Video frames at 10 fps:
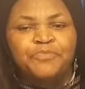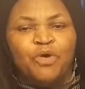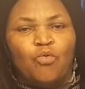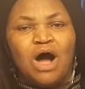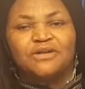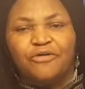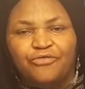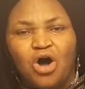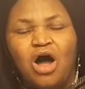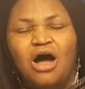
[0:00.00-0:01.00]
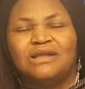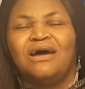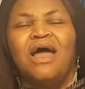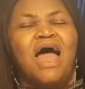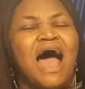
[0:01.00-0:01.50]
word of
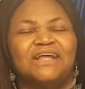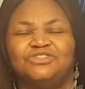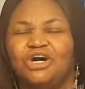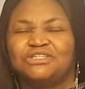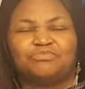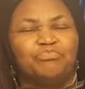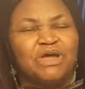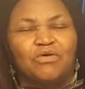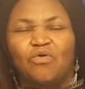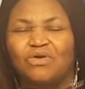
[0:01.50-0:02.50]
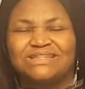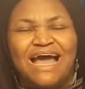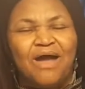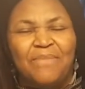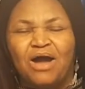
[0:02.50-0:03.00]
God and just mingle with
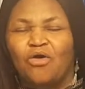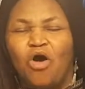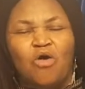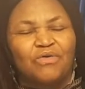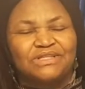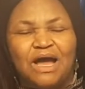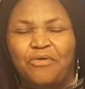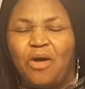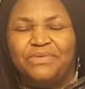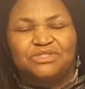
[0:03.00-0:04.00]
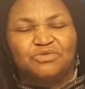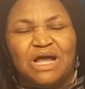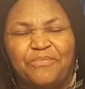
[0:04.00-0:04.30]
them and go with them, commit with them.